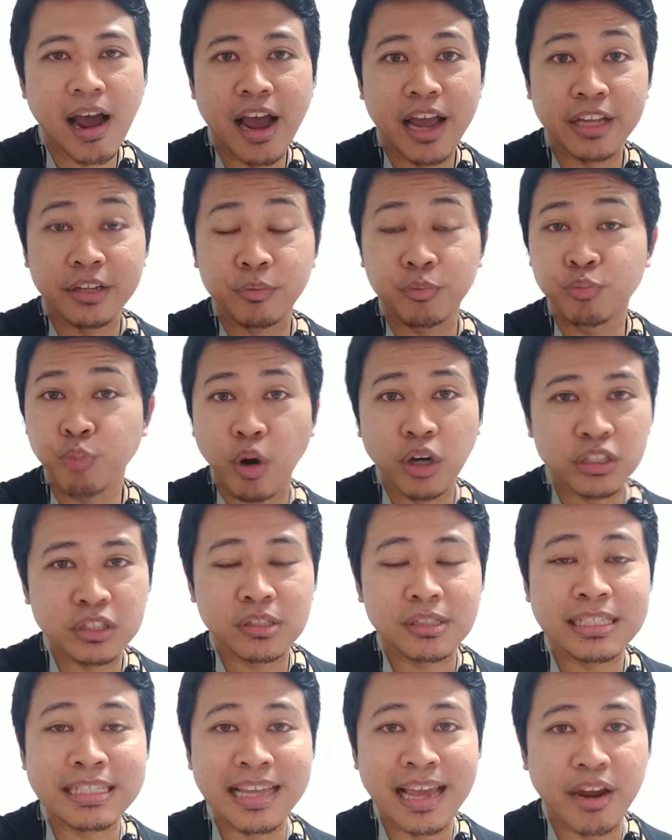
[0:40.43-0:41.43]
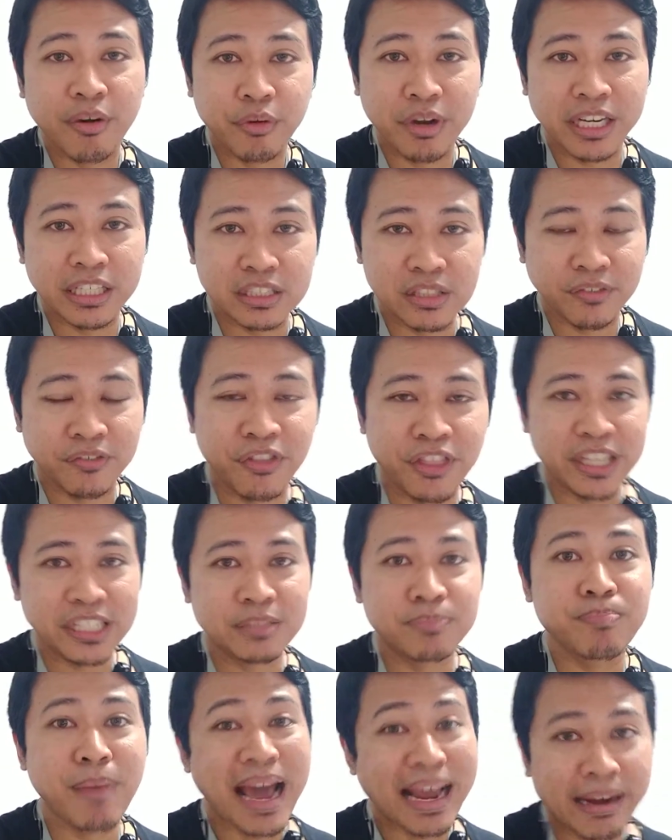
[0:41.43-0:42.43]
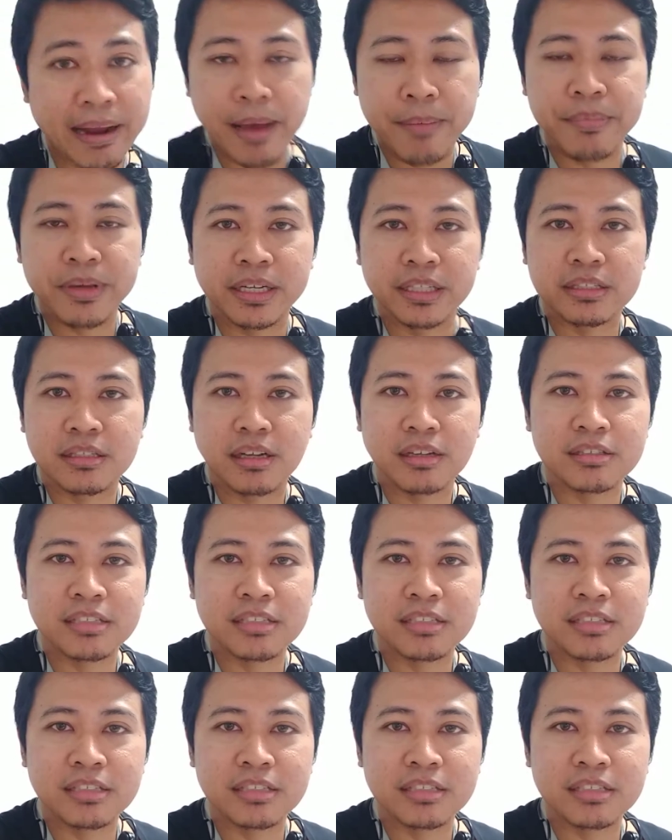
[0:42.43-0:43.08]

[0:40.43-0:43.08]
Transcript: I want to get rid of this bad habit.